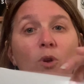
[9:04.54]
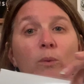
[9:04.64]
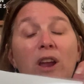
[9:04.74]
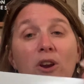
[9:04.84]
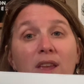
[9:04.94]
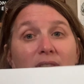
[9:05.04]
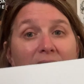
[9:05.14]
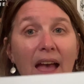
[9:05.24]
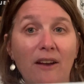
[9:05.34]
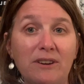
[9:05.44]
We are giving
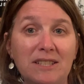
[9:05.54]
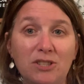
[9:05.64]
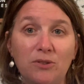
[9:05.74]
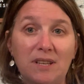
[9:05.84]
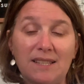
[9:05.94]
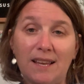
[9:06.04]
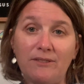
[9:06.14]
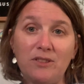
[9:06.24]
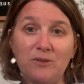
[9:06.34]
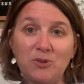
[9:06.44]
every student,
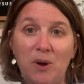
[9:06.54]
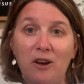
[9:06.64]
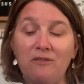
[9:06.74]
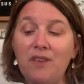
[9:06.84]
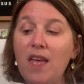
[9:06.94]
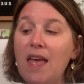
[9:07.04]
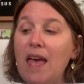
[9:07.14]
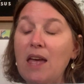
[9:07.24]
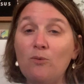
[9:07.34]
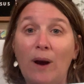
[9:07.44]
7th through 12th,
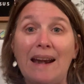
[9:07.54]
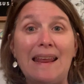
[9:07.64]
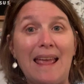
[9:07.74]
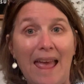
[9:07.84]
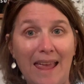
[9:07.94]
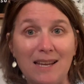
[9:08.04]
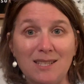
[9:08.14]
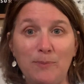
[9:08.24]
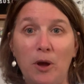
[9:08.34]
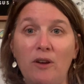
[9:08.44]
a writing
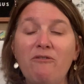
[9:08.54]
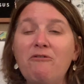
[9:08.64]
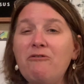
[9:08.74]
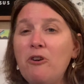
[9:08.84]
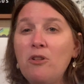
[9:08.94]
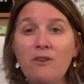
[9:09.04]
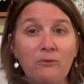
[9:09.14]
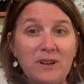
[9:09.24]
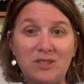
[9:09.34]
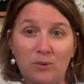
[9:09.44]
handbook full of
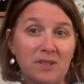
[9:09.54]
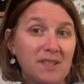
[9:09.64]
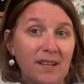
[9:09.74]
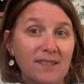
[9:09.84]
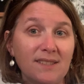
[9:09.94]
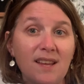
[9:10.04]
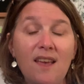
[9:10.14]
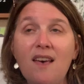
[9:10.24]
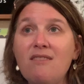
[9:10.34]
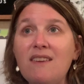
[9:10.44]
resources,
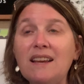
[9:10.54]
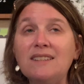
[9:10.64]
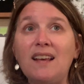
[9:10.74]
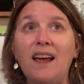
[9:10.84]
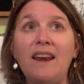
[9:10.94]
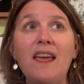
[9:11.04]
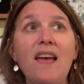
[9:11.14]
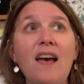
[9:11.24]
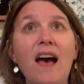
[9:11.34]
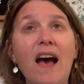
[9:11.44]
things on
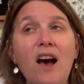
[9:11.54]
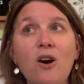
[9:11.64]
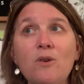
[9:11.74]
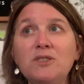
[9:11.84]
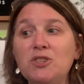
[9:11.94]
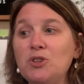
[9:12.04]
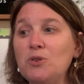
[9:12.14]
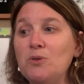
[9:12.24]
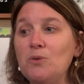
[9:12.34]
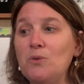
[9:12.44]
how
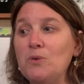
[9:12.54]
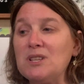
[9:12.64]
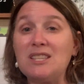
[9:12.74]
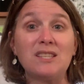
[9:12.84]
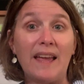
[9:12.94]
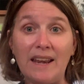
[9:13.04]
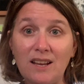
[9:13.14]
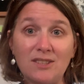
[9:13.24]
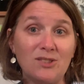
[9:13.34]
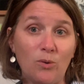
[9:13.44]
to cite
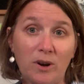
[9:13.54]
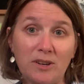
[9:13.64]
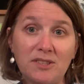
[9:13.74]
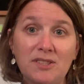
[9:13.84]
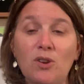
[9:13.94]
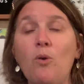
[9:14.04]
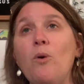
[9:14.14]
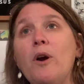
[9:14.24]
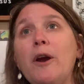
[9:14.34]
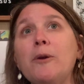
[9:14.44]
a source,
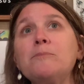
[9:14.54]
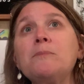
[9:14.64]
or